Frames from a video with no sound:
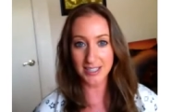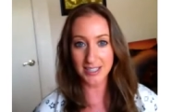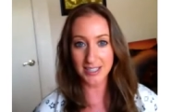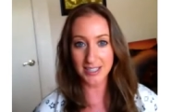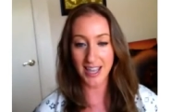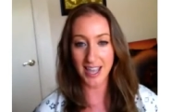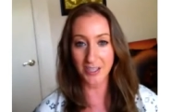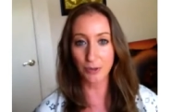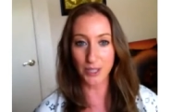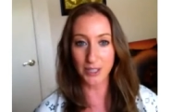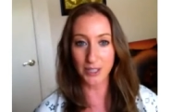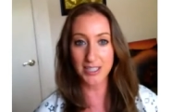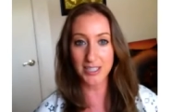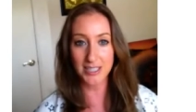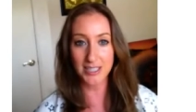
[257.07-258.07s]
and you're
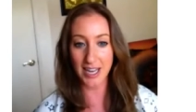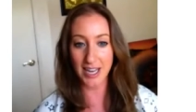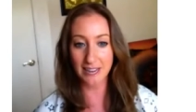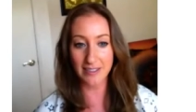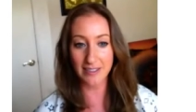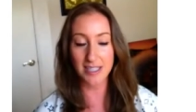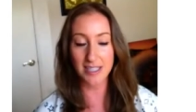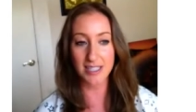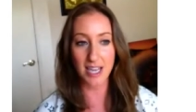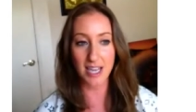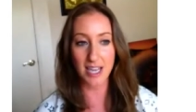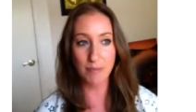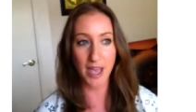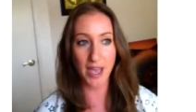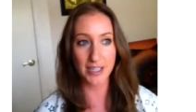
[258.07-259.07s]
willing to take that step
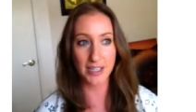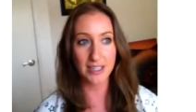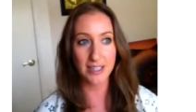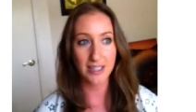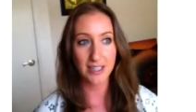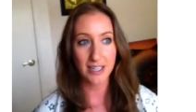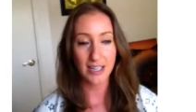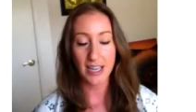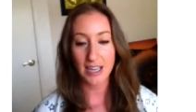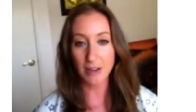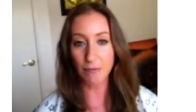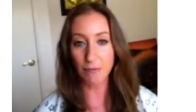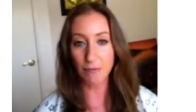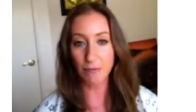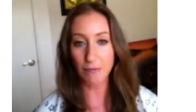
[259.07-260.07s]
and
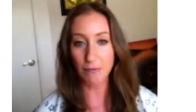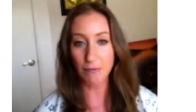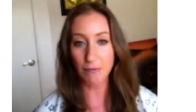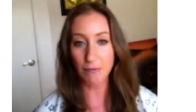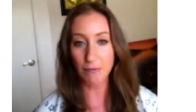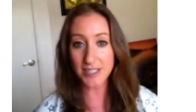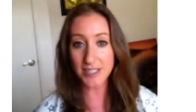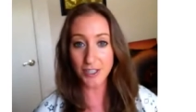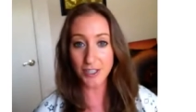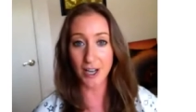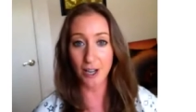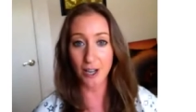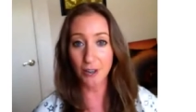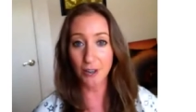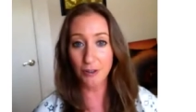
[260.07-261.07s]
invest in
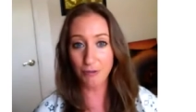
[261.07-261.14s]
yourself,